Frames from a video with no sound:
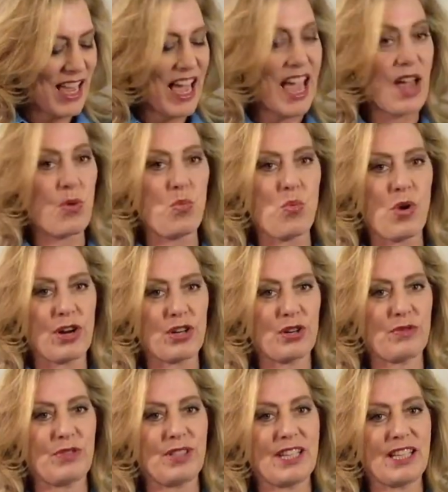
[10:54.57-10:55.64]
a
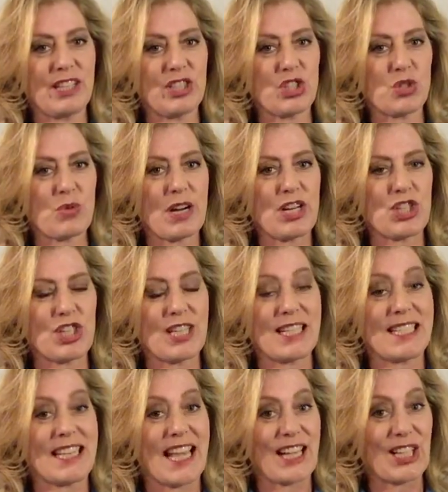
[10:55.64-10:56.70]
wonderful illustration.
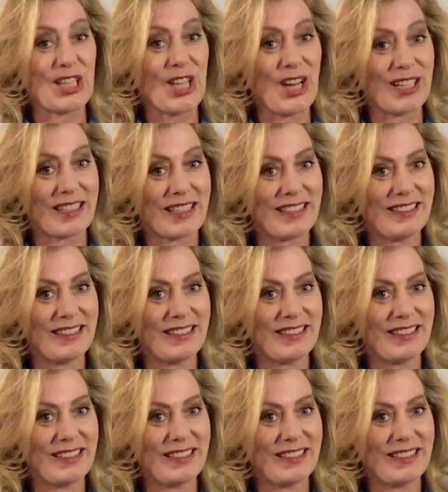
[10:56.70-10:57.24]
Take a look.